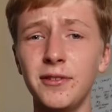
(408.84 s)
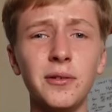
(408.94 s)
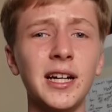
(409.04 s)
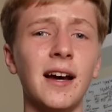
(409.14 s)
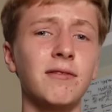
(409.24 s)
though
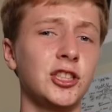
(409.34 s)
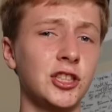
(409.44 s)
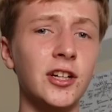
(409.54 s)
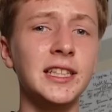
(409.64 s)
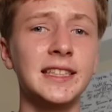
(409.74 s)
I averaged
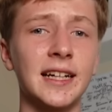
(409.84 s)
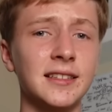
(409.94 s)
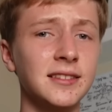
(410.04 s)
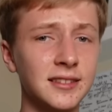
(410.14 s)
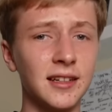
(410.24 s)
30
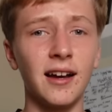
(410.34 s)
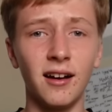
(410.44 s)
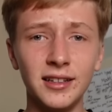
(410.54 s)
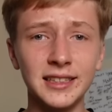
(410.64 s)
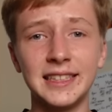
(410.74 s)
seconds, I
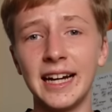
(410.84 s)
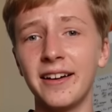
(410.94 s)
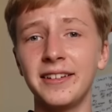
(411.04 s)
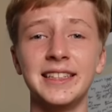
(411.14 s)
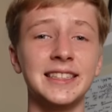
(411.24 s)
hunkered
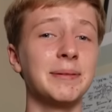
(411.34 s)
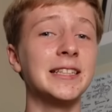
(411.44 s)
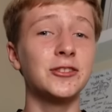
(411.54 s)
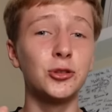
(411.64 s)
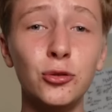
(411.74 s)
down and
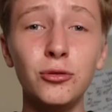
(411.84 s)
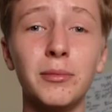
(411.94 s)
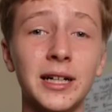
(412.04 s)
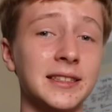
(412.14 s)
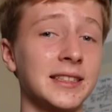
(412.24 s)
spent 2
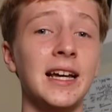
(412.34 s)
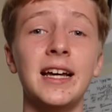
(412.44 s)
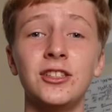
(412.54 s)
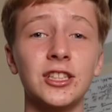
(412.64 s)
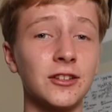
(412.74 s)
months
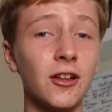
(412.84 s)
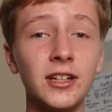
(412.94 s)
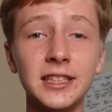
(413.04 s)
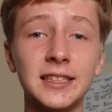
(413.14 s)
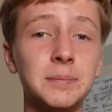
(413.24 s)
just
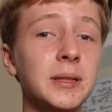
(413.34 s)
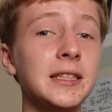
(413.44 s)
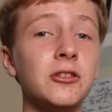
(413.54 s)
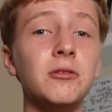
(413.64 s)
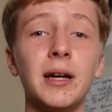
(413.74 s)
learning this
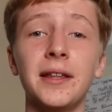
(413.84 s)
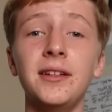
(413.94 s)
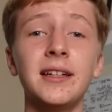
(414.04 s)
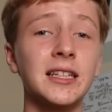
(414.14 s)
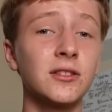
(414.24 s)
big new
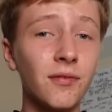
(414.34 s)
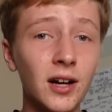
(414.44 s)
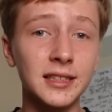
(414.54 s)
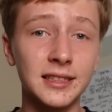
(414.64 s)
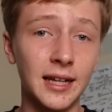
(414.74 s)
method as
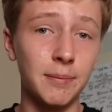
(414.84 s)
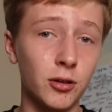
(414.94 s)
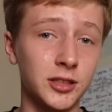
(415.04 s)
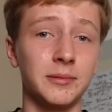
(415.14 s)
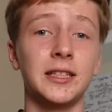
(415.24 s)
fast as I
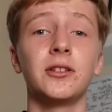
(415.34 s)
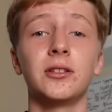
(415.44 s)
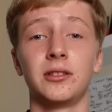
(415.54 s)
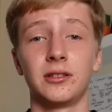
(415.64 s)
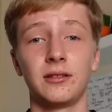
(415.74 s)
possibly could.